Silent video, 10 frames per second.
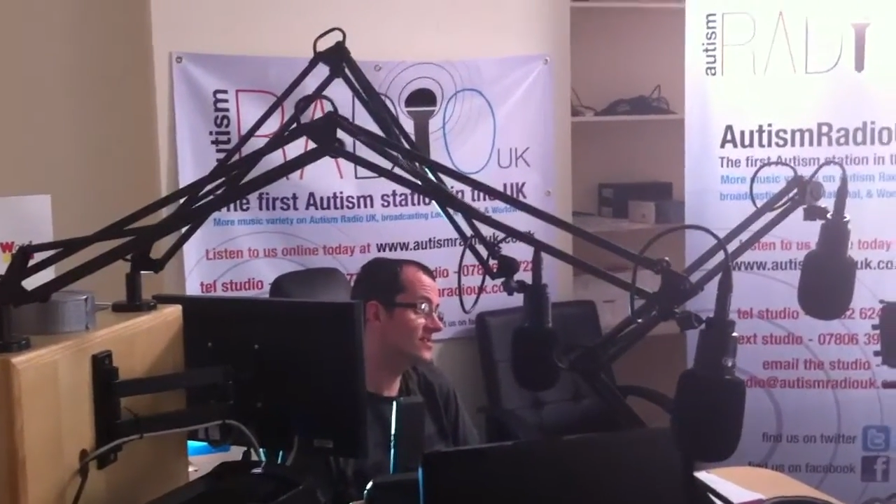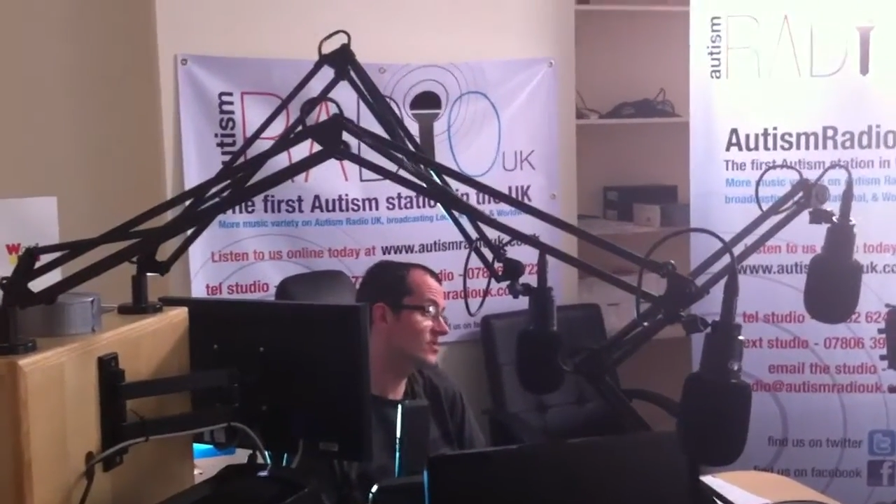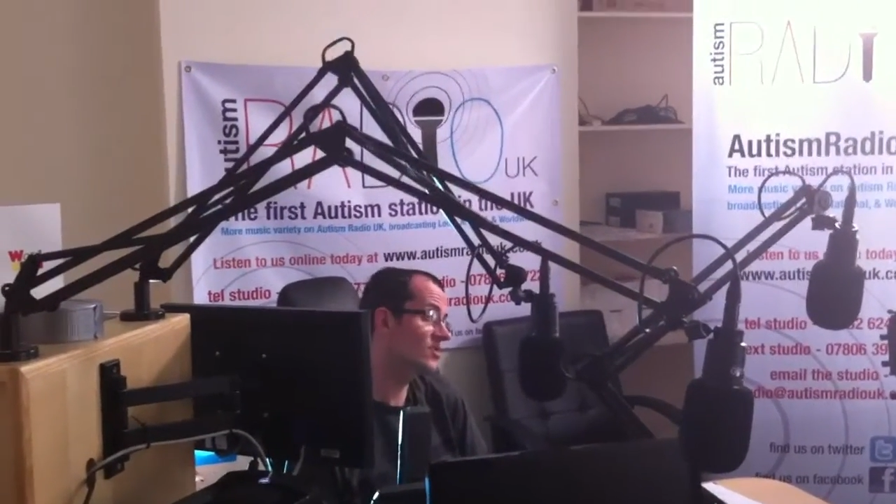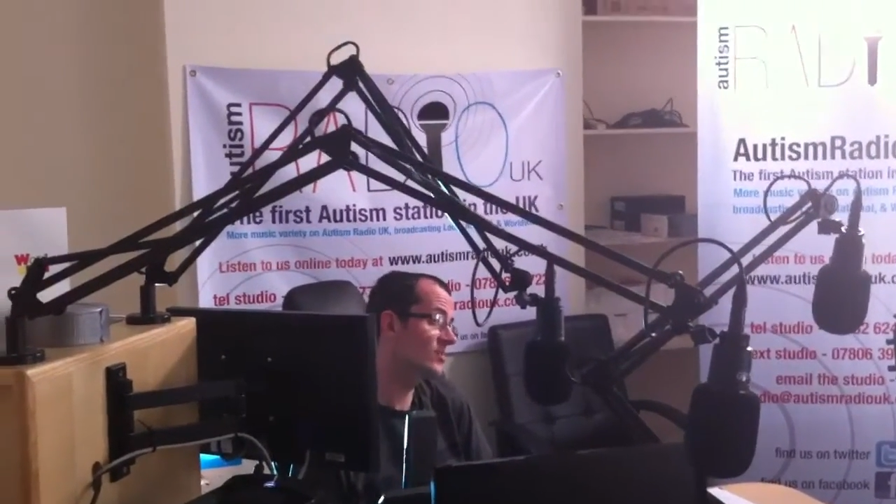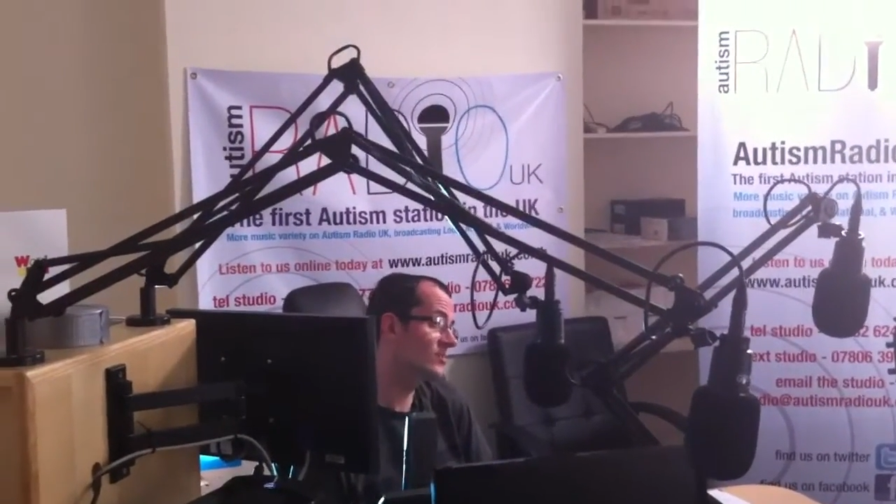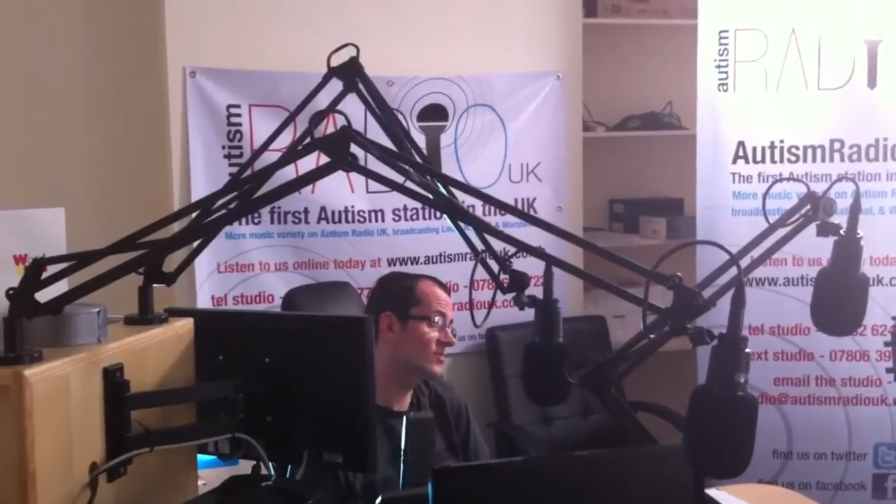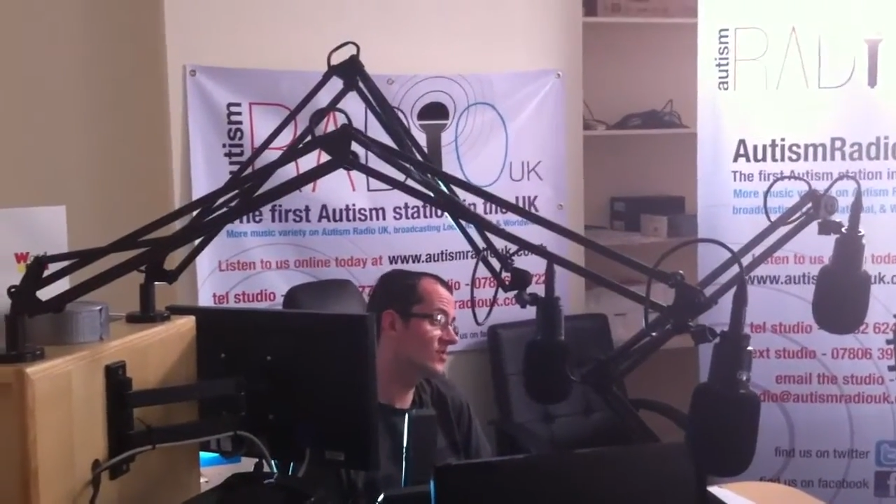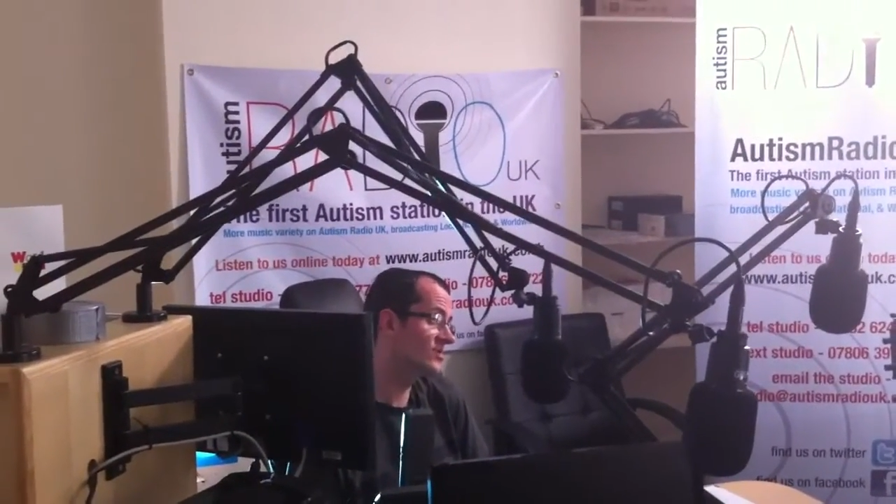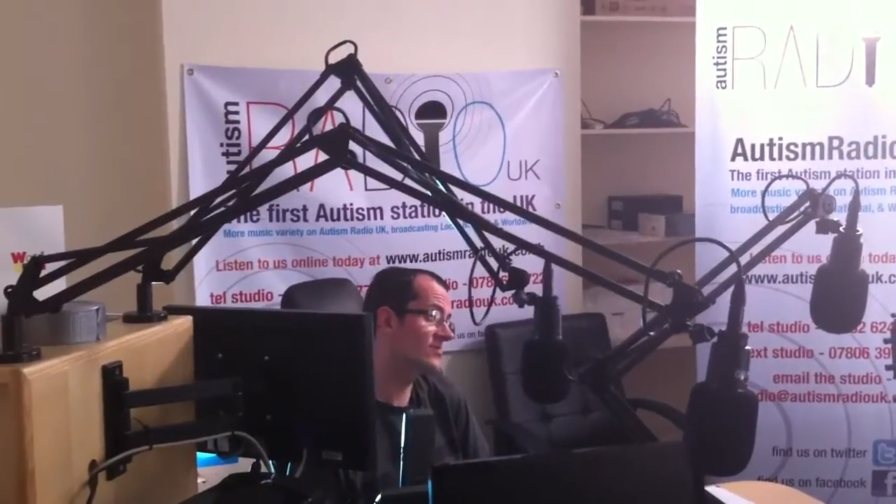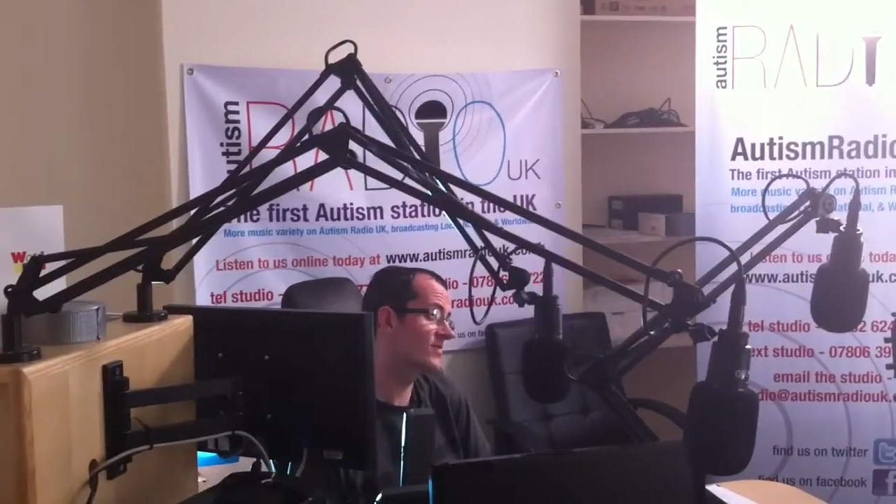because a lot of people
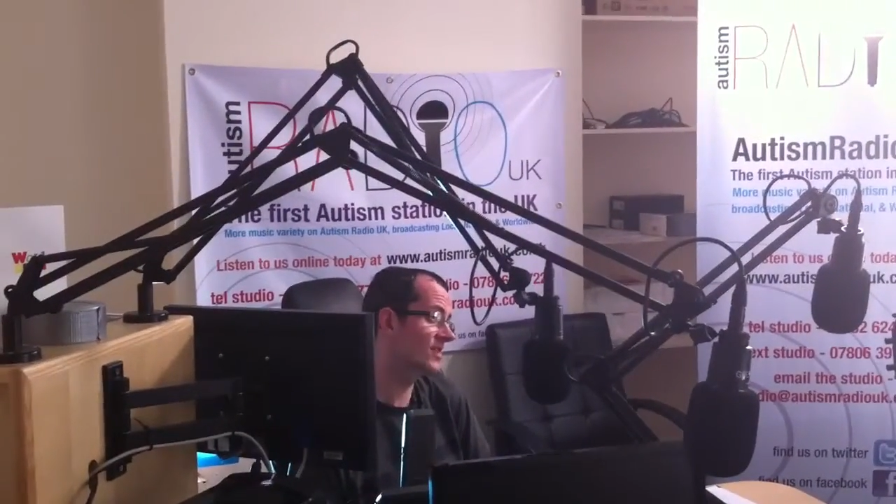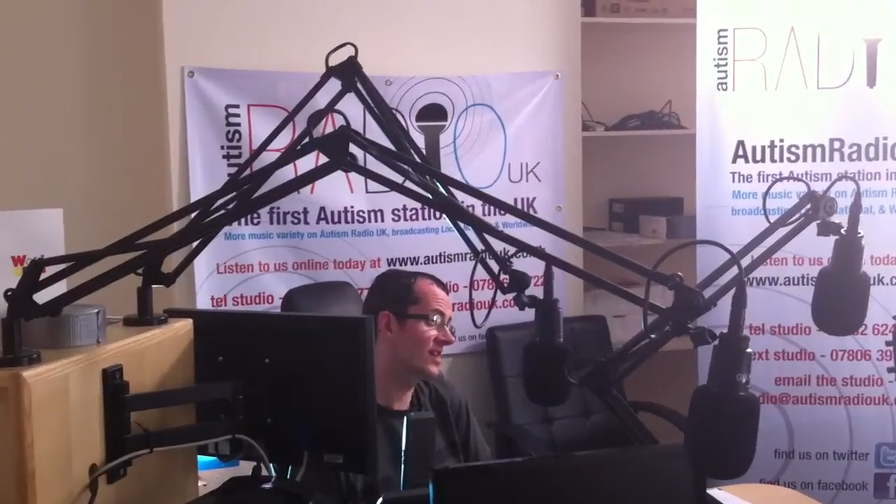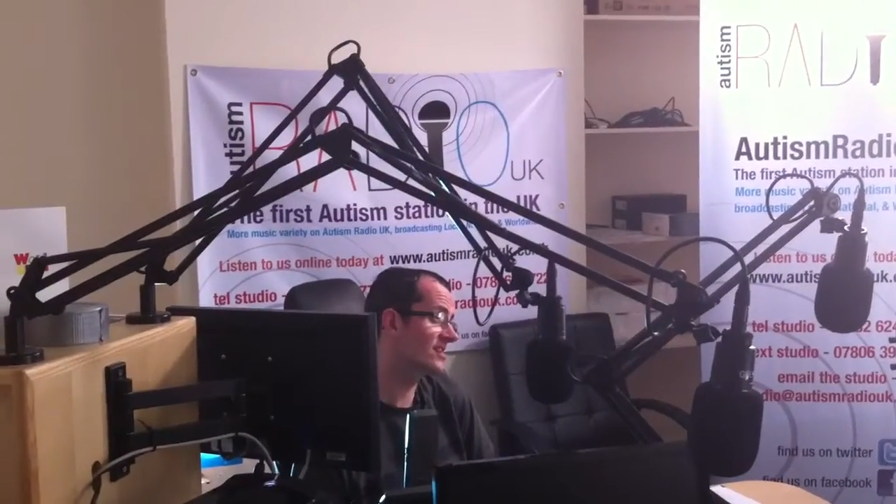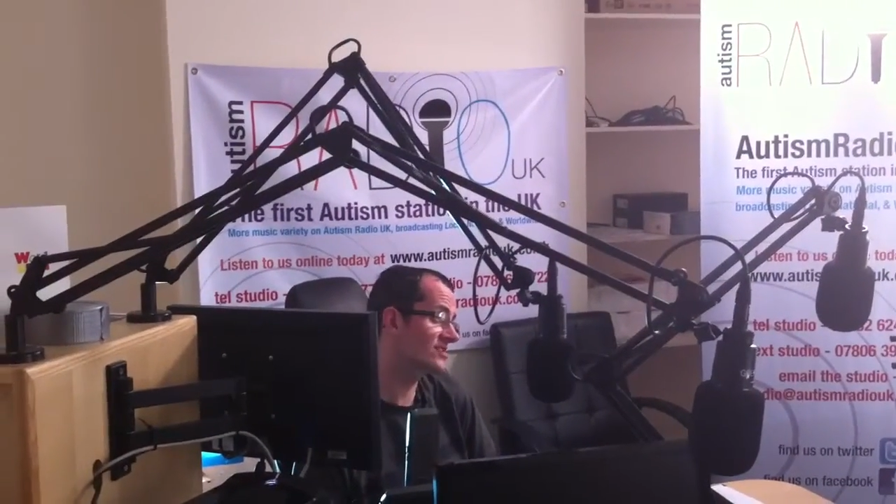with autism feel